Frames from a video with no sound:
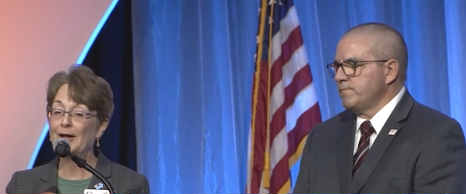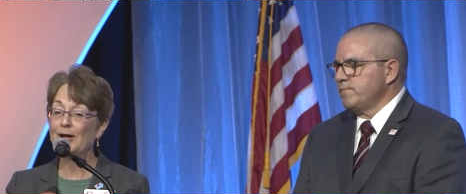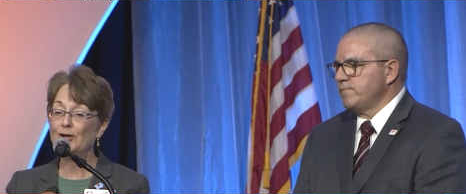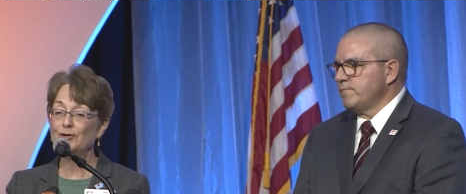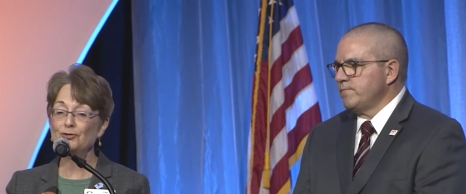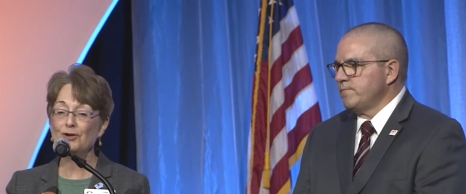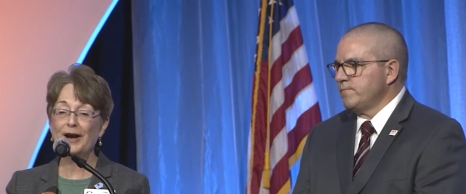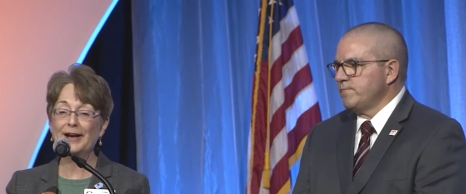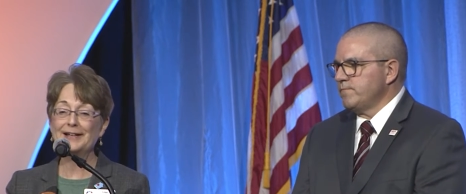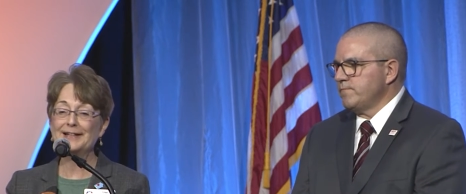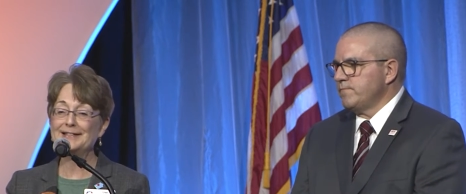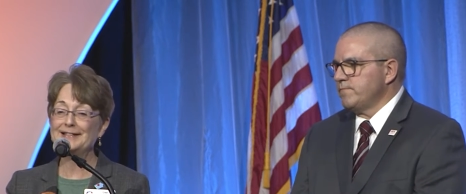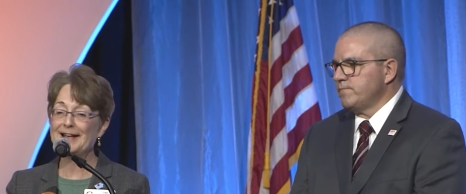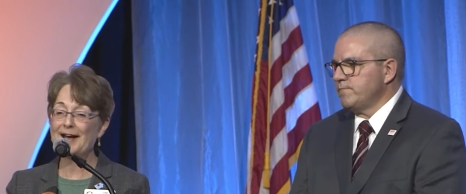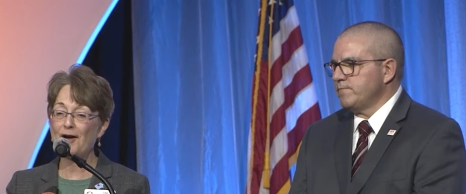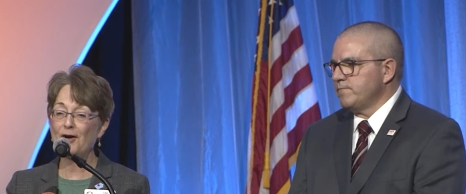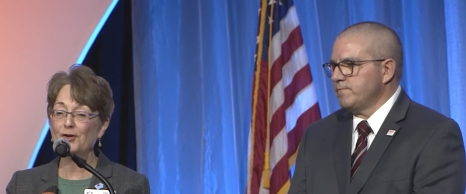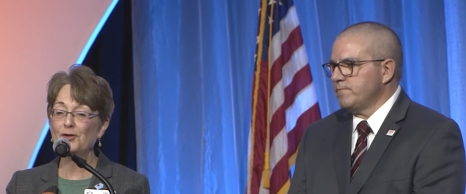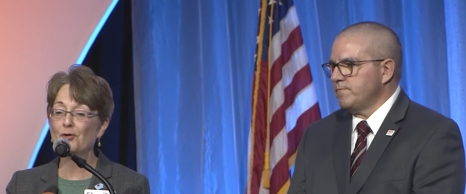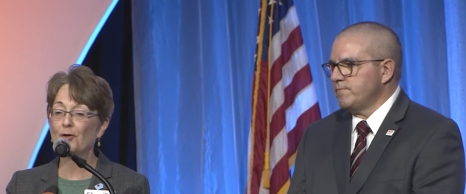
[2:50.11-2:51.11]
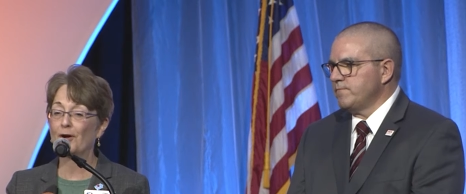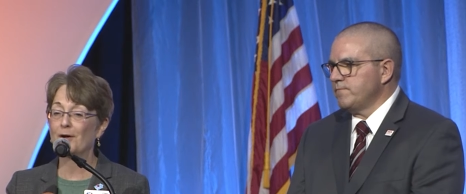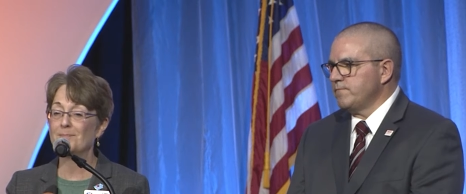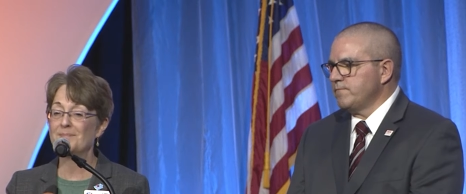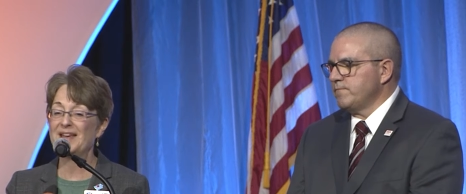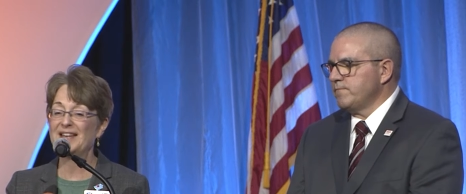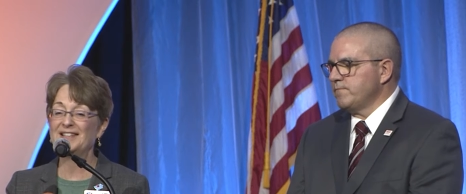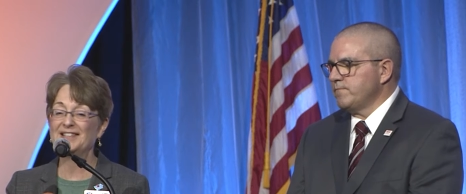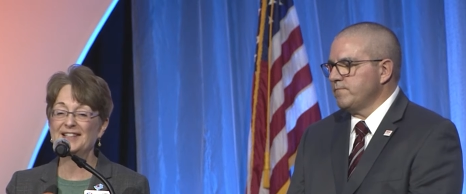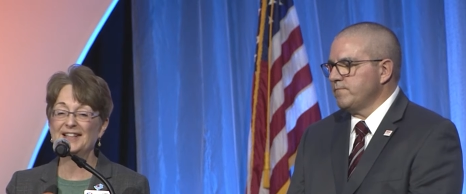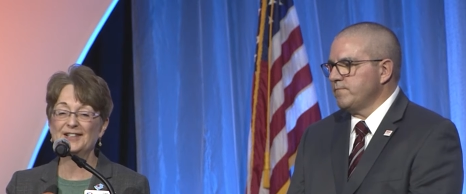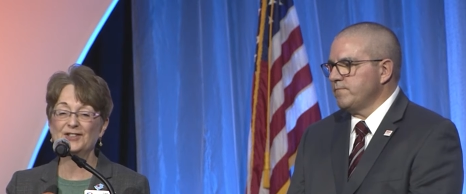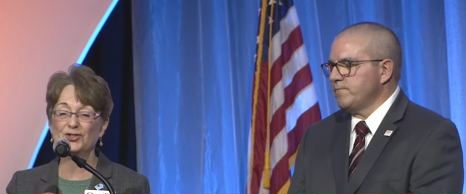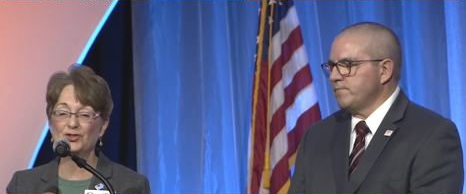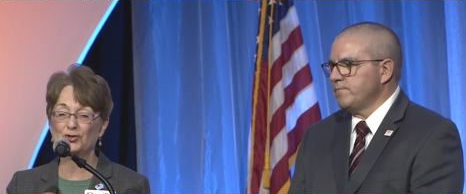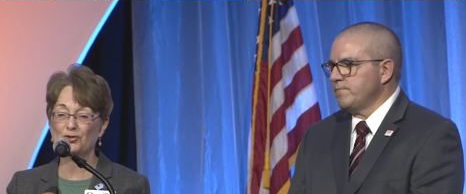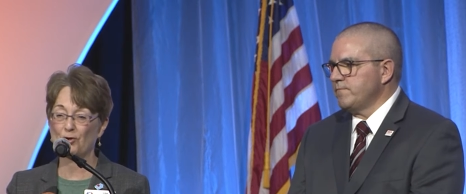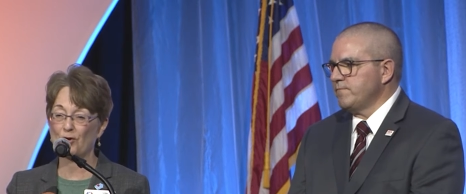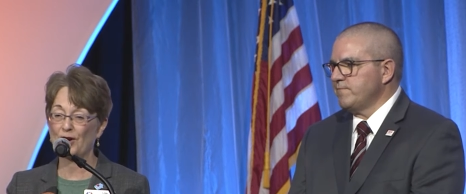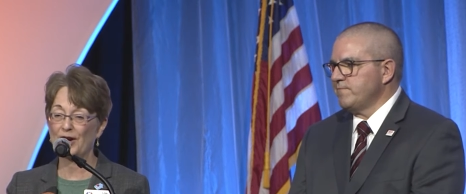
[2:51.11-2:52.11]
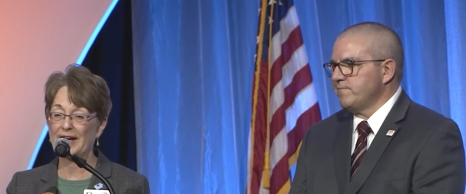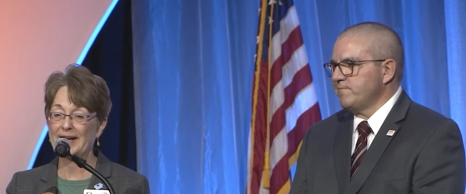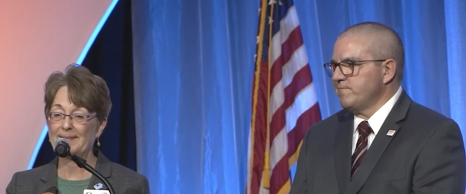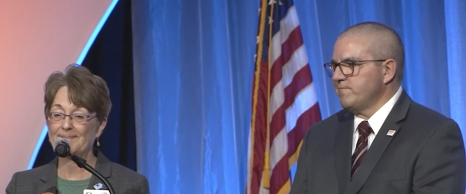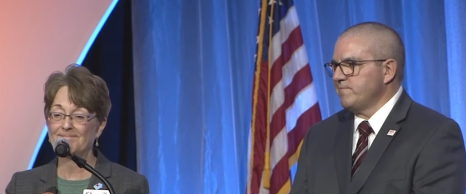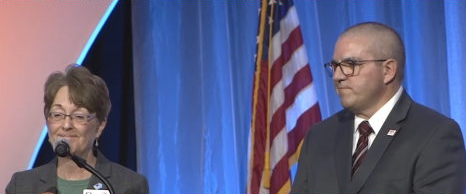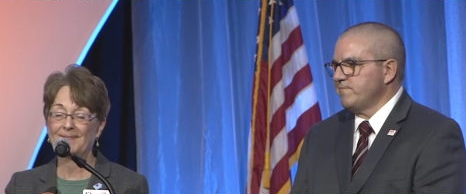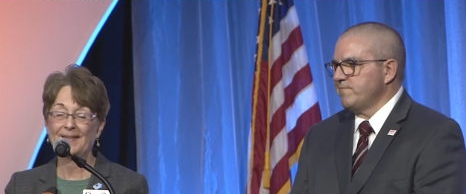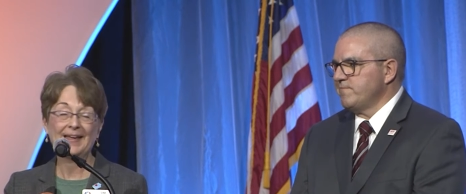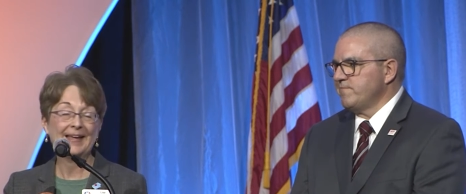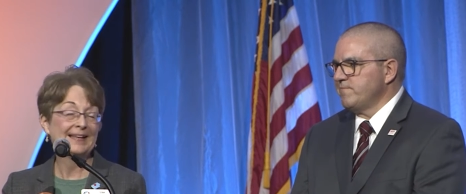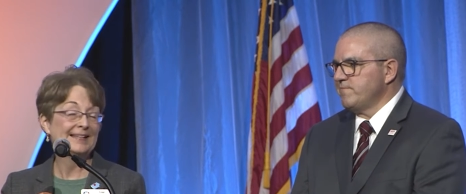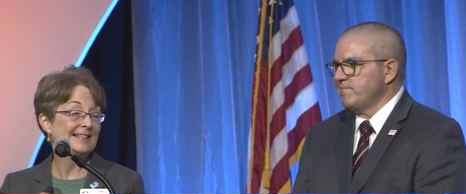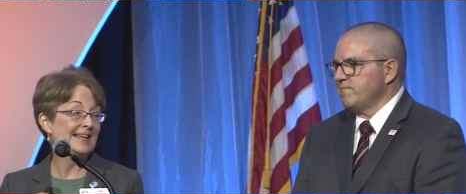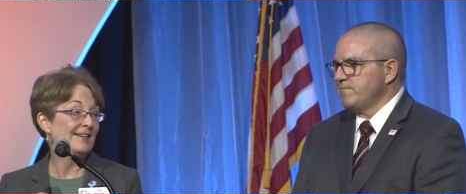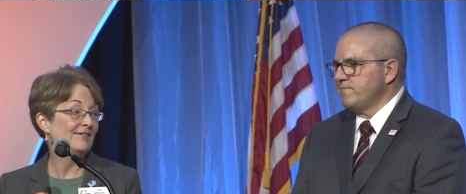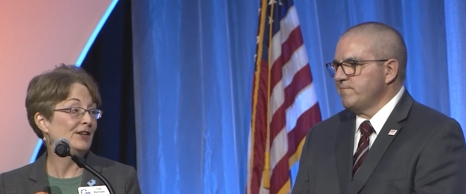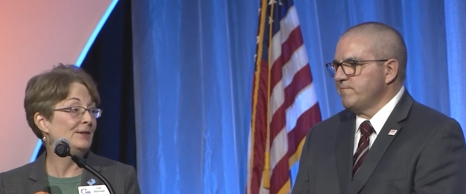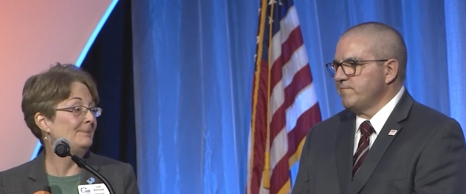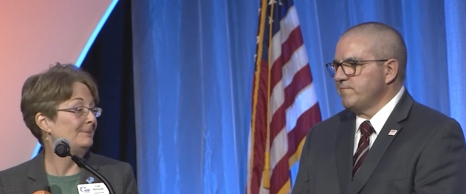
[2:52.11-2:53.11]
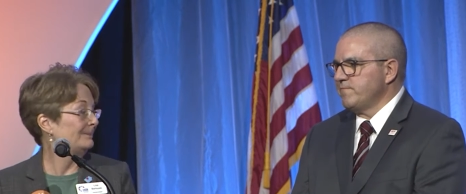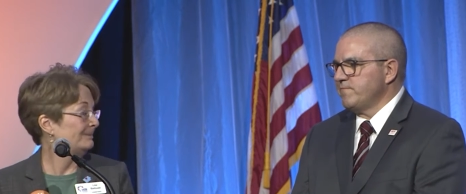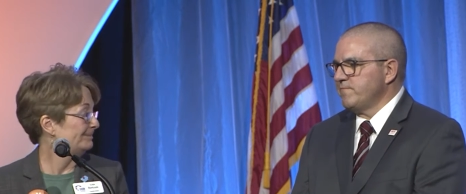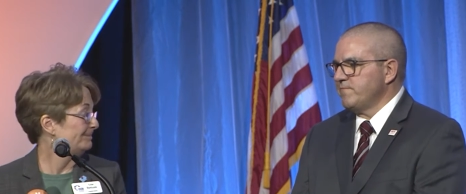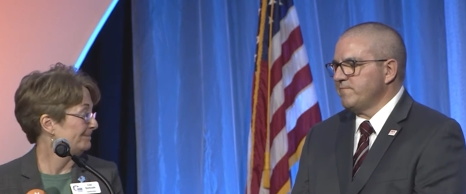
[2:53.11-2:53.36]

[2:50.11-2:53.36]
Speaker 1: trying to tell your amazing story. David?